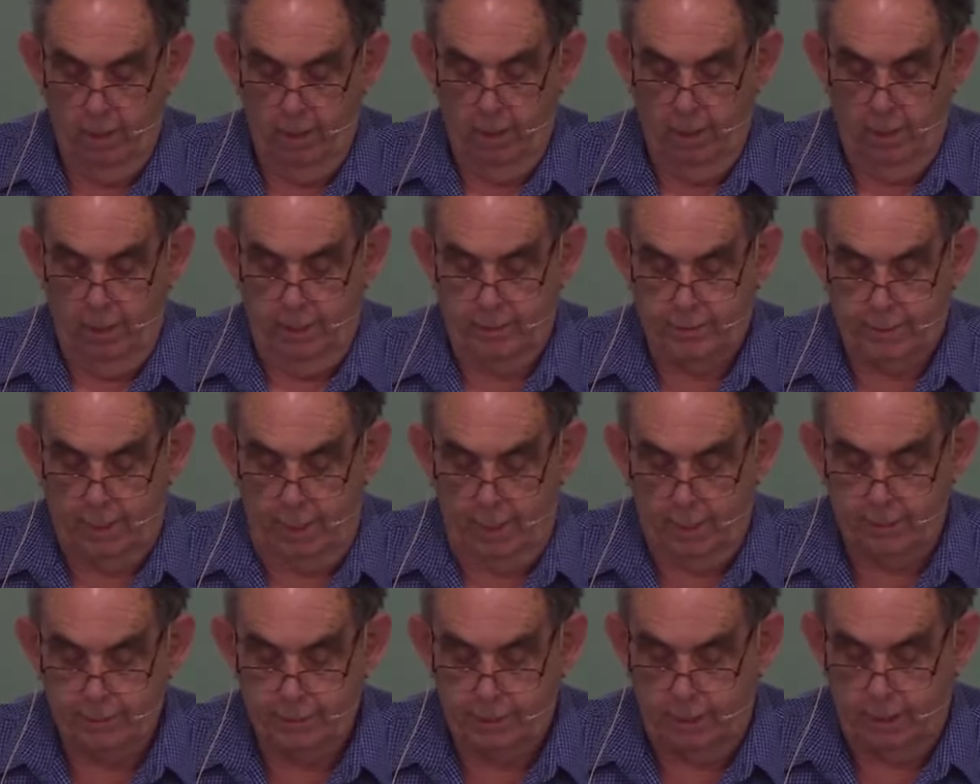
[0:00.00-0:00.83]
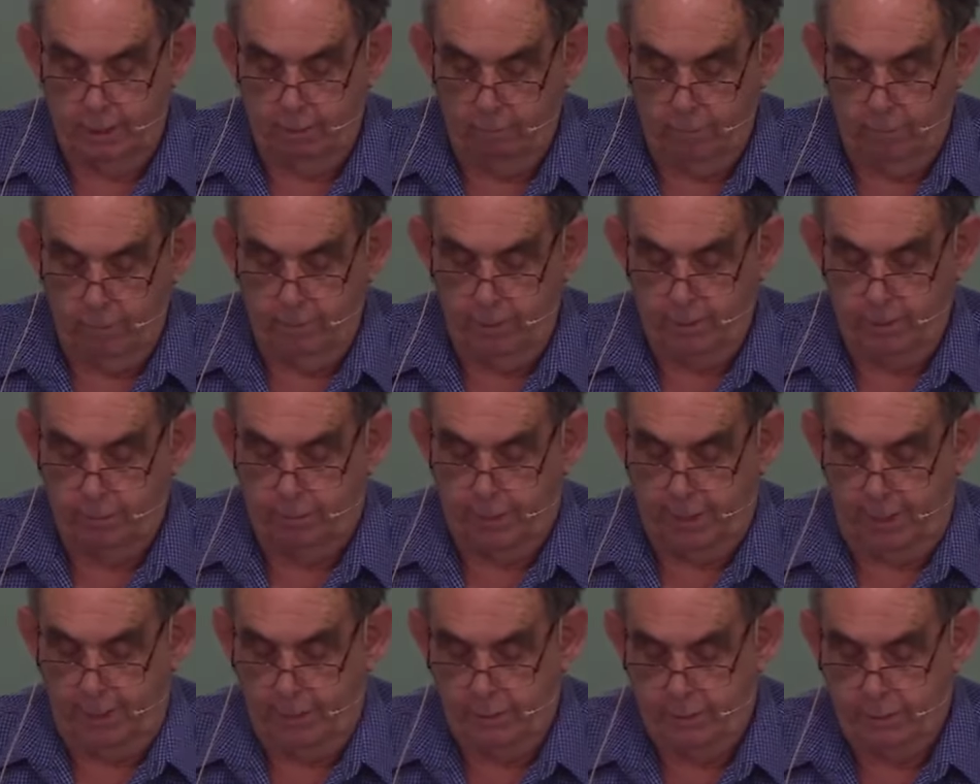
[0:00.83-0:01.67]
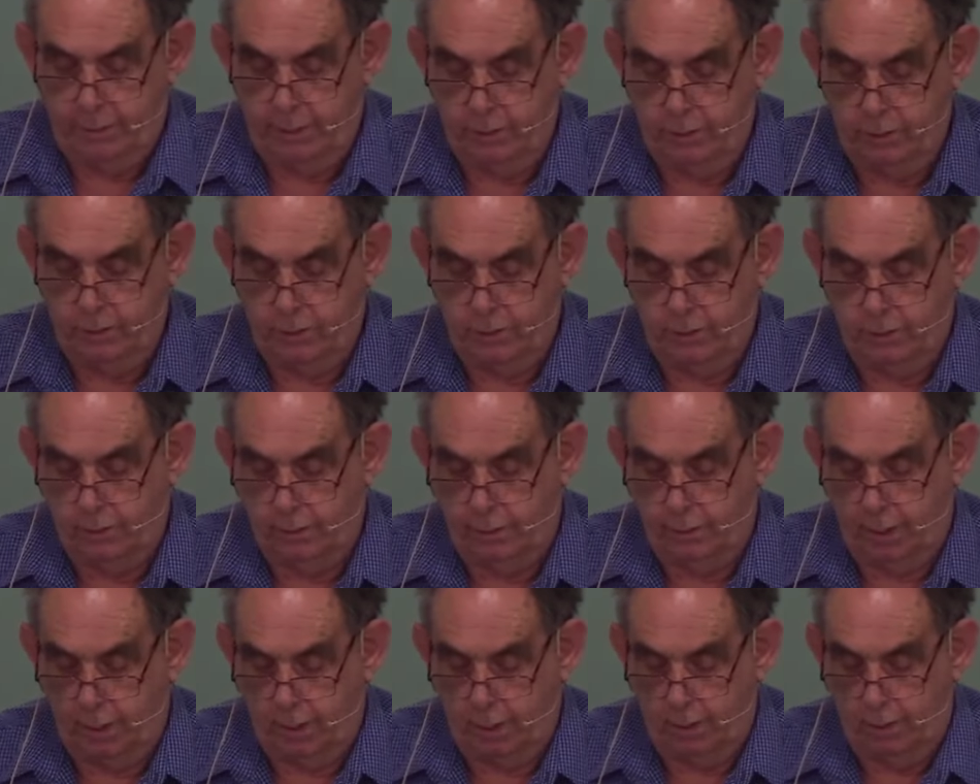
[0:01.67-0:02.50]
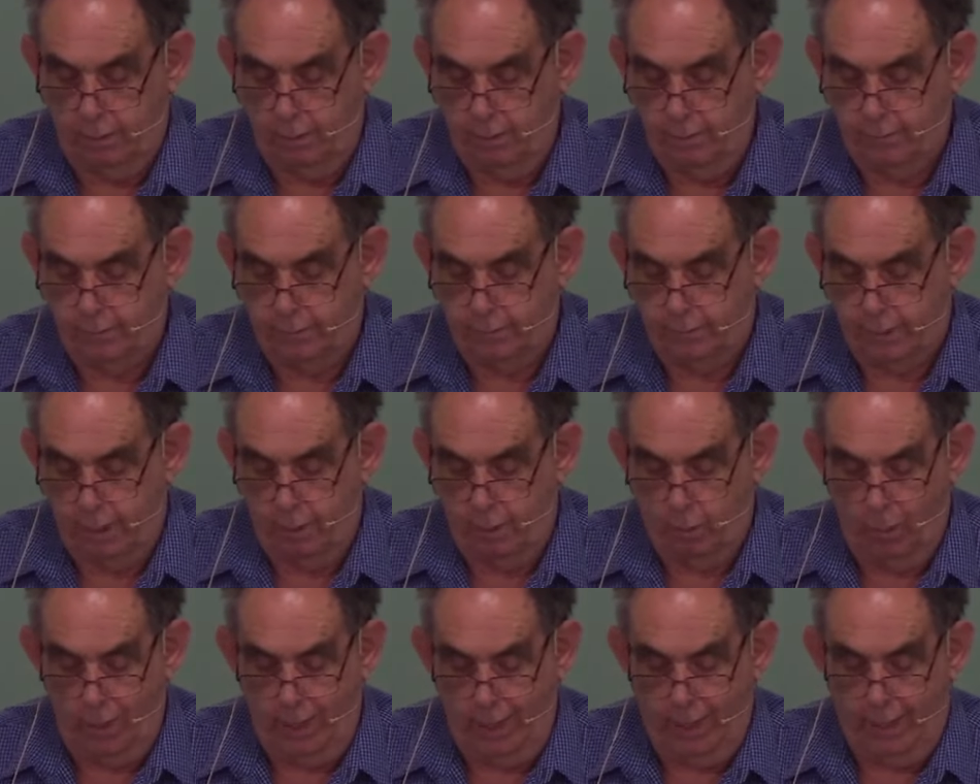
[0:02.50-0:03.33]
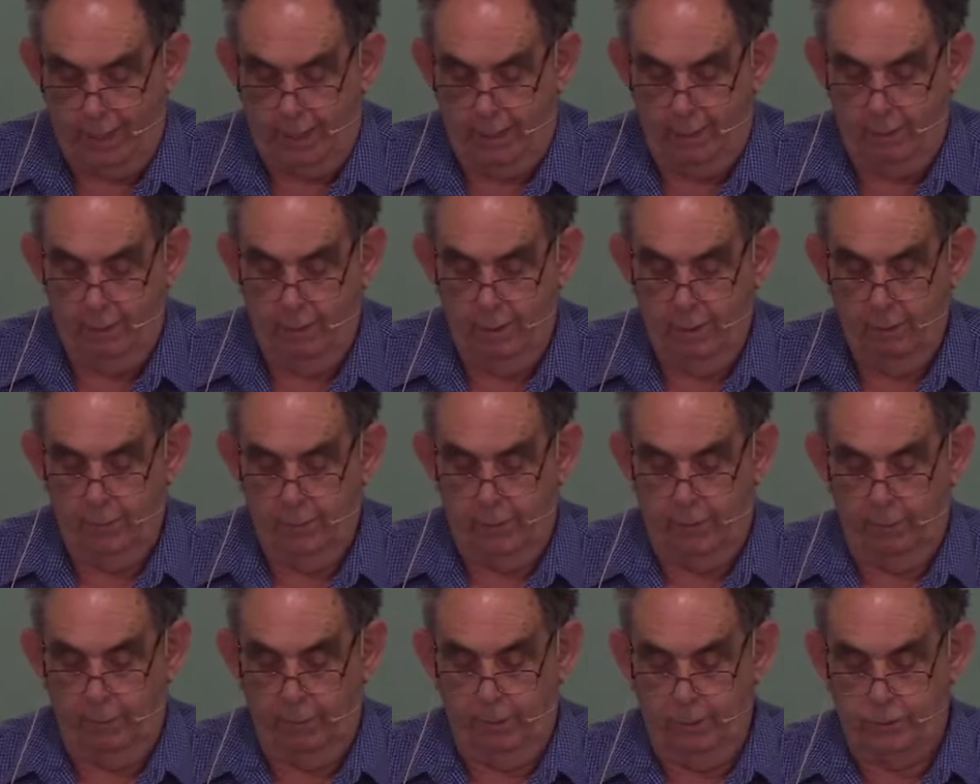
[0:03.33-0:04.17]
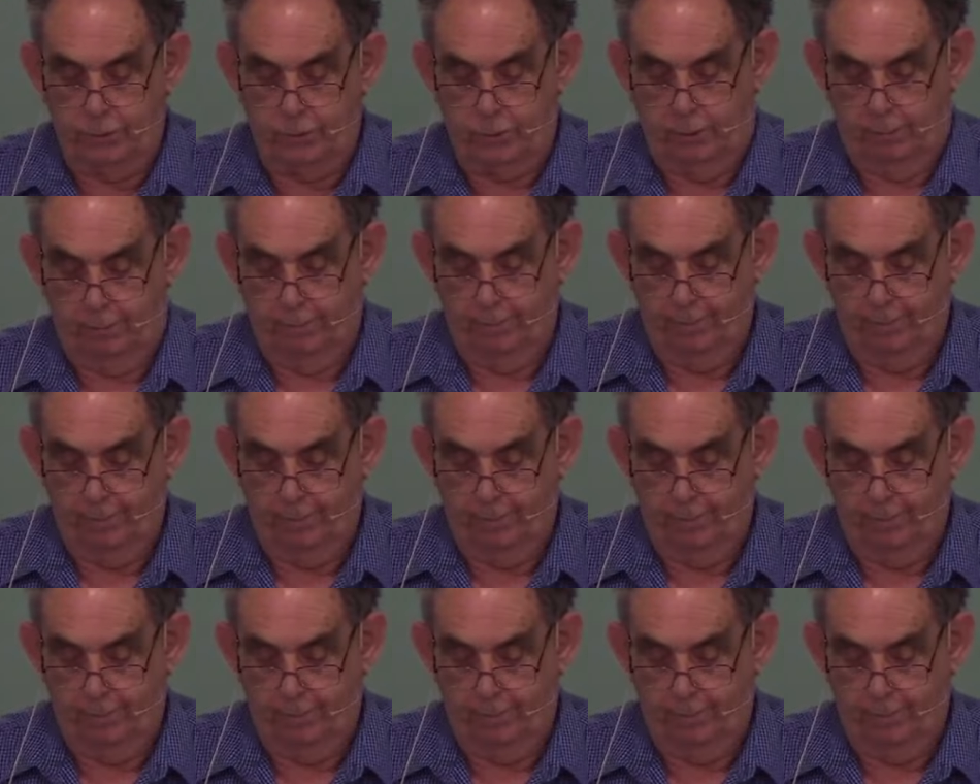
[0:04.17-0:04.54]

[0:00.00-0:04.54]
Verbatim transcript: It's asking women to pay attention to the clothes that they wear when they worship.